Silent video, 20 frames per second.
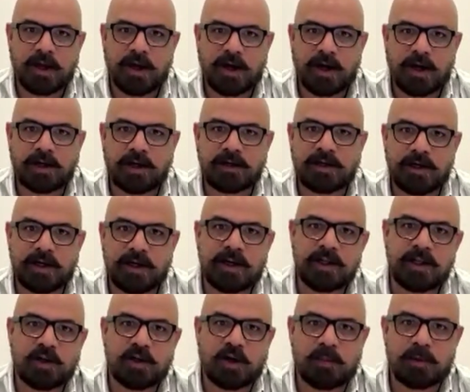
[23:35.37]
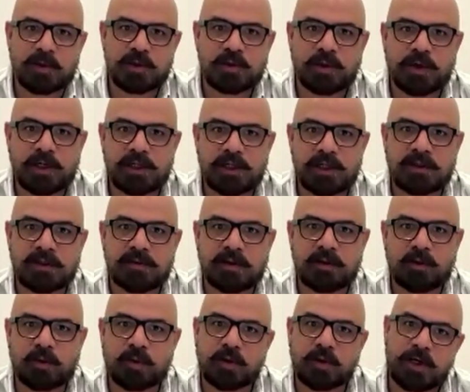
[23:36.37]
are creating the opportunities which
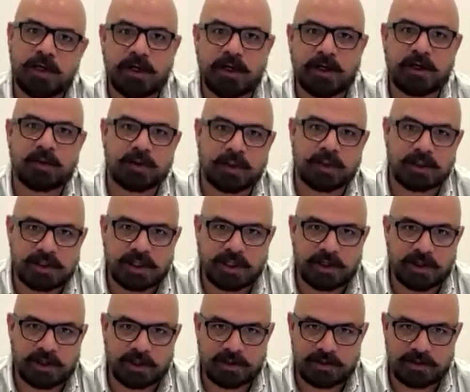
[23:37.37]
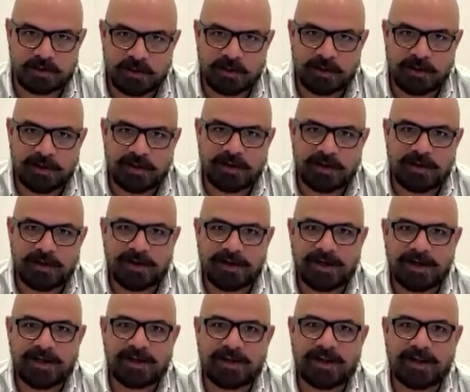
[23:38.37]
will only lead to the secondaries,
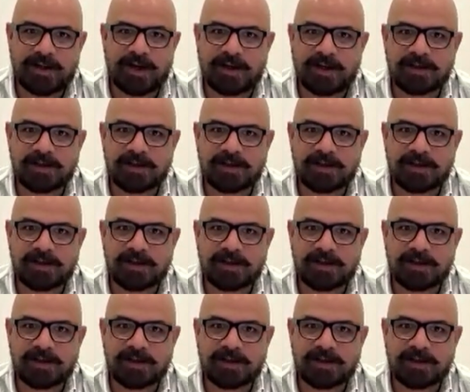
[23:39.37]
right?